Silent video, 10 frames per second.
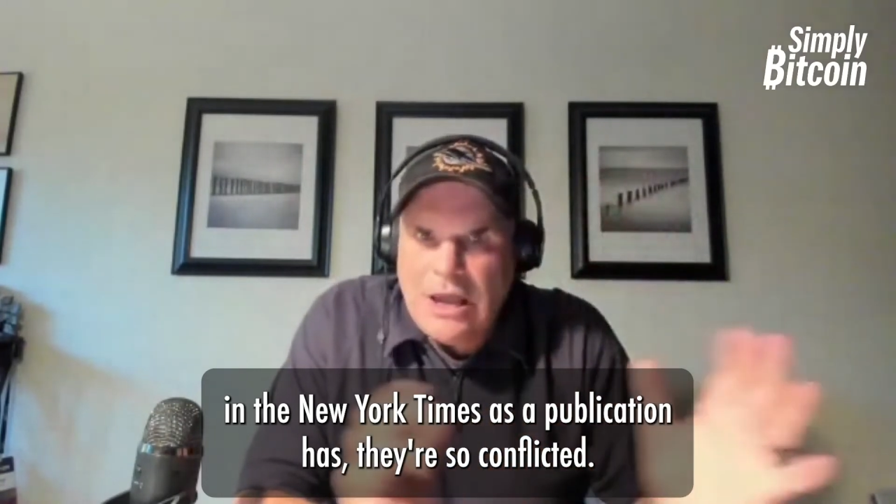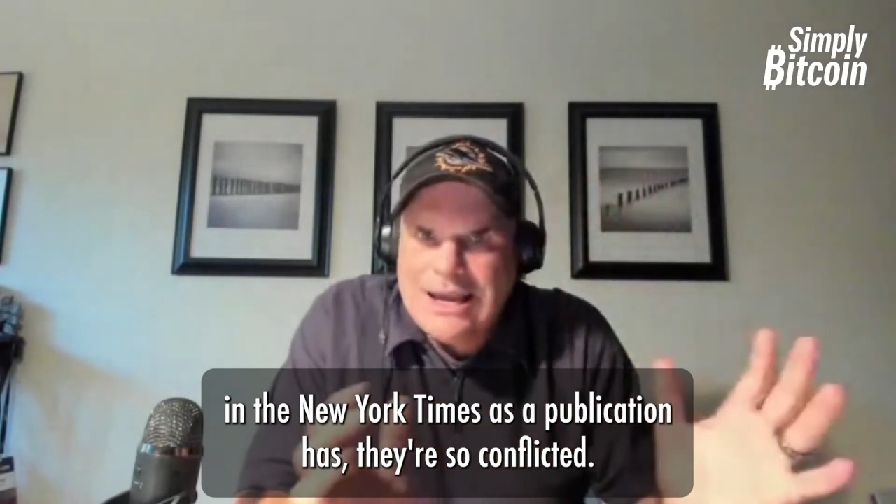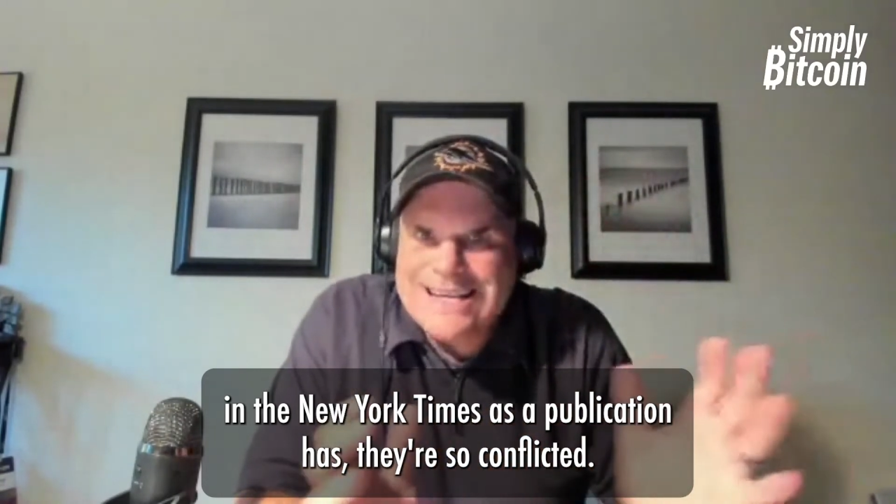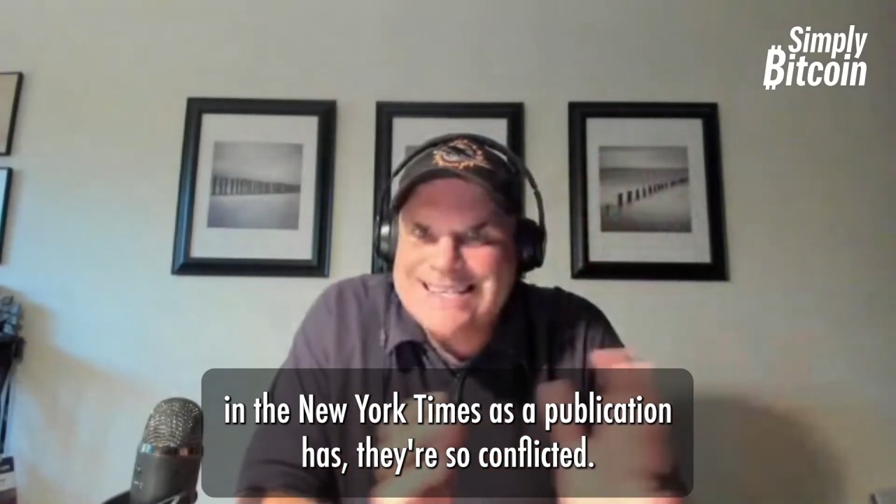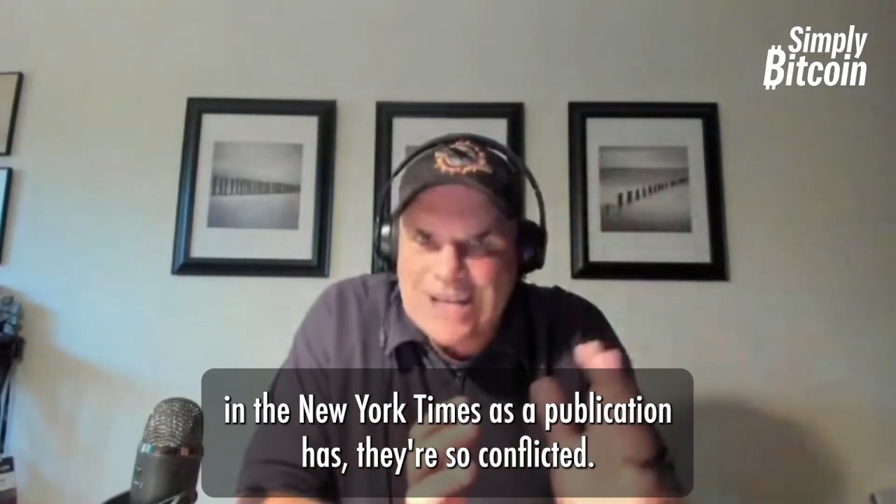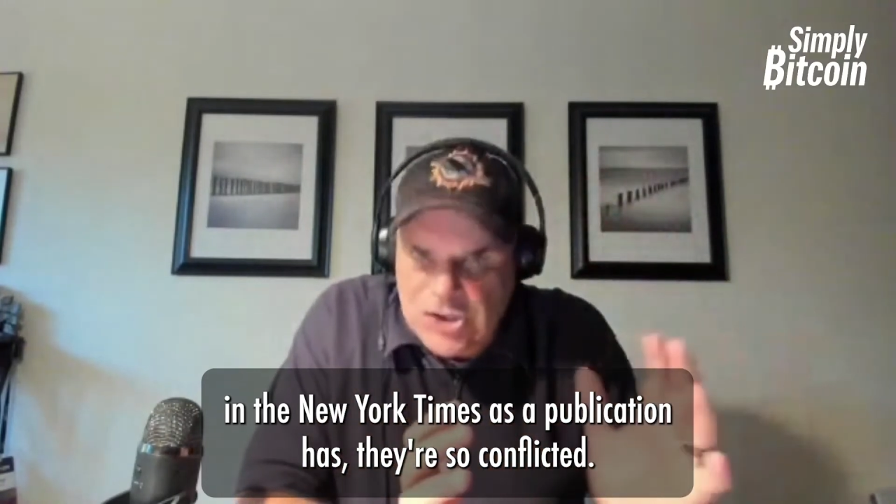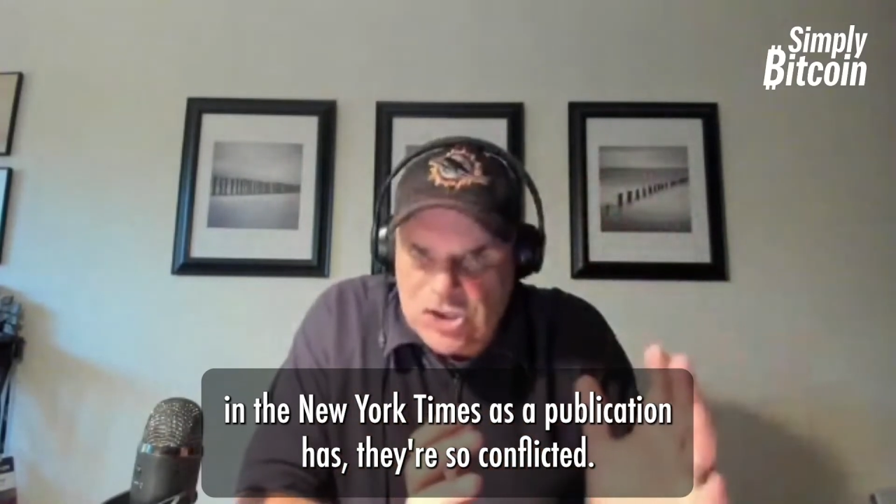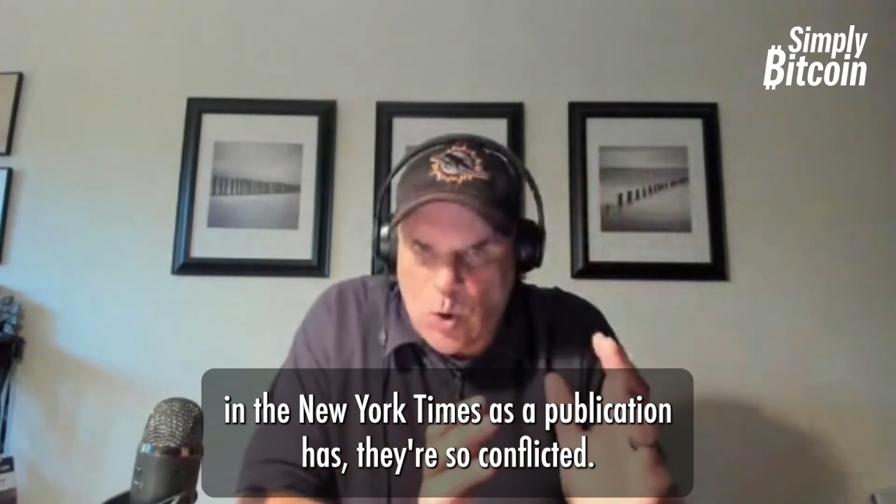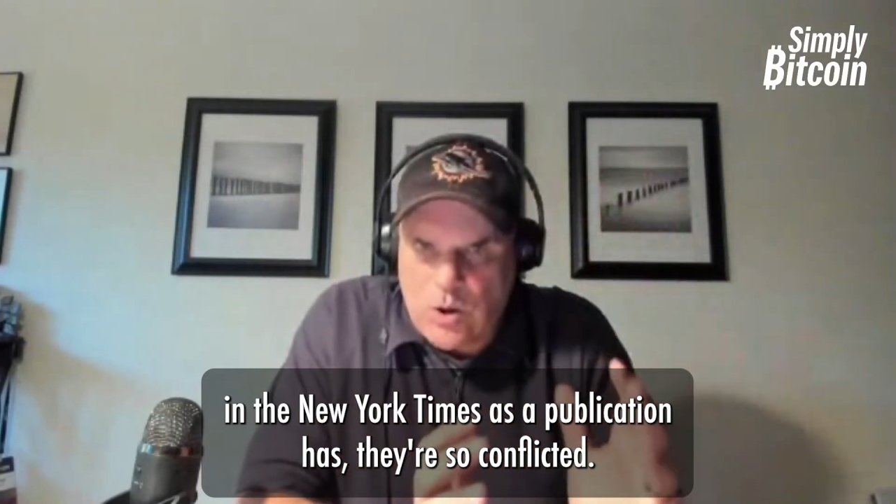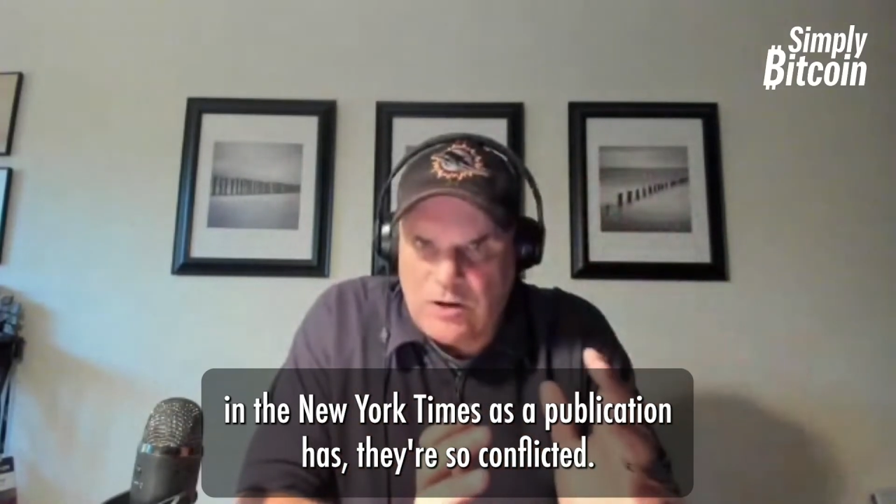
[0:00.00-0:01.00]
because they're
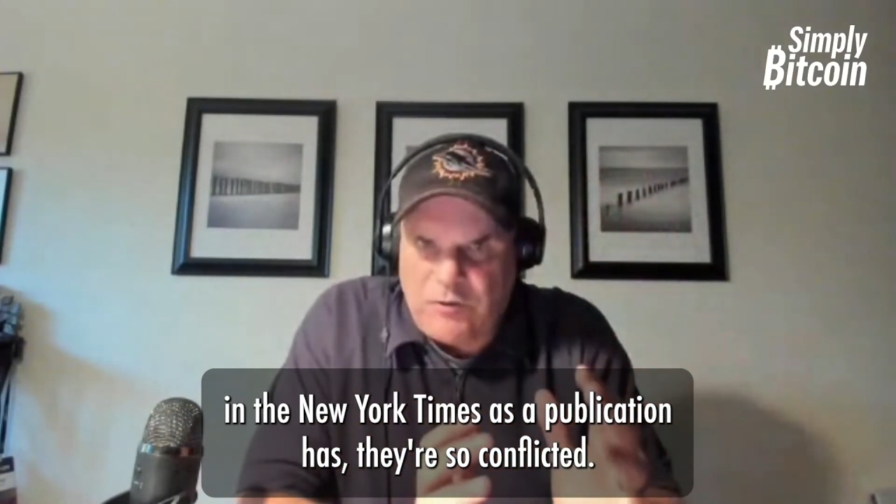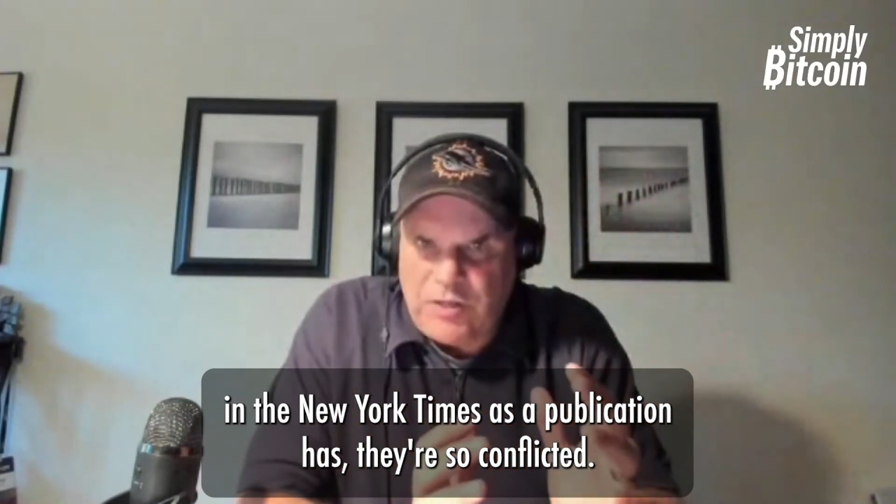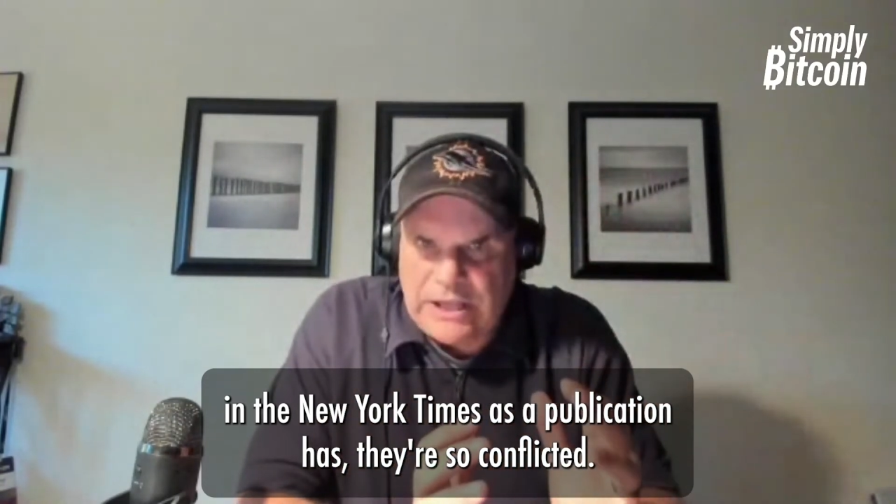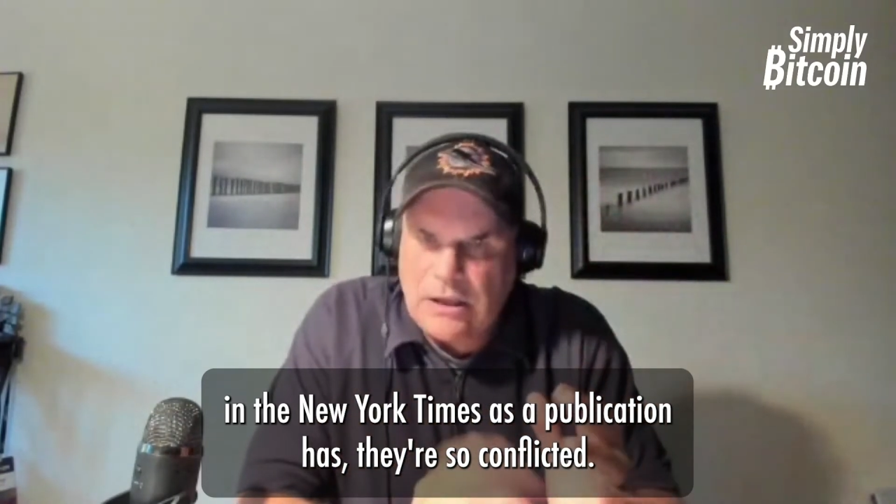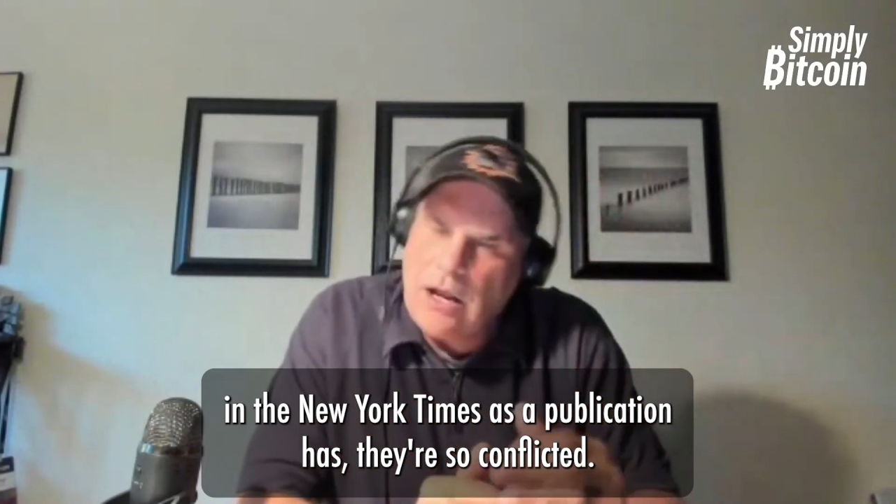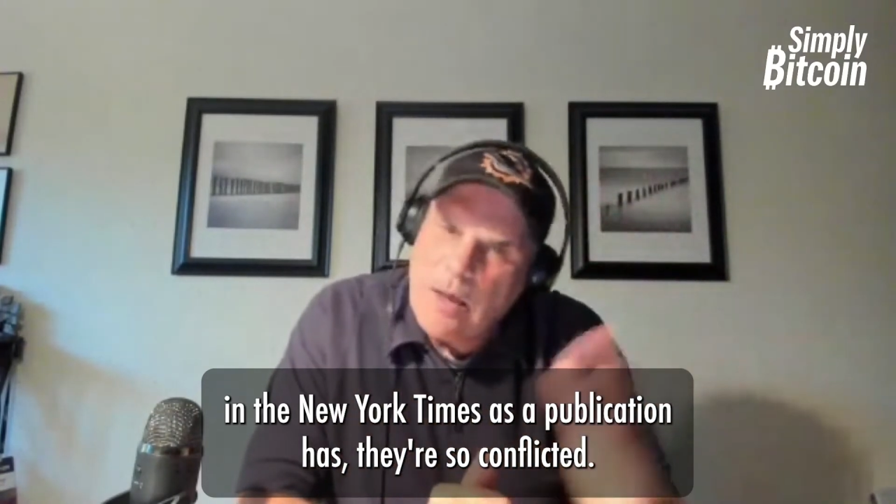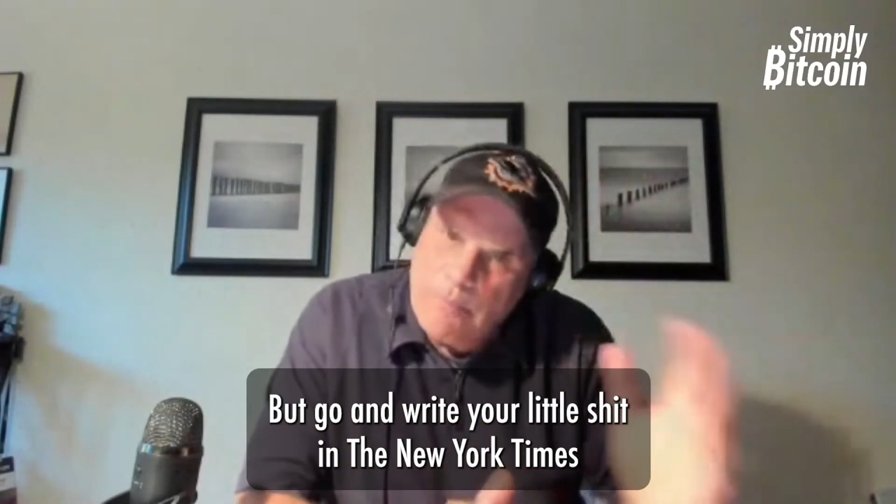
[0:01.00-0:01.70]
so conflicted,